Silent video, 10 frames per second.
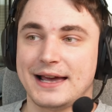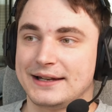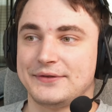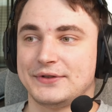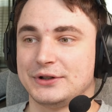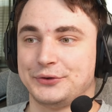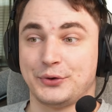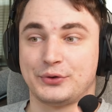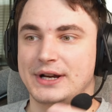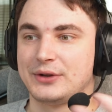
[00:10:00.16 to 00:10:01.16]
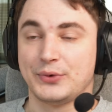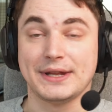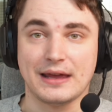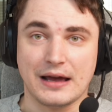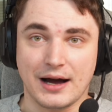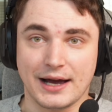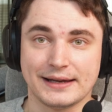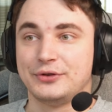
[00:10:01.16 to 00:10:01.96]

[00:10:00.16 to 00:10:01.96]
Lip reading: that difficult to create with AI.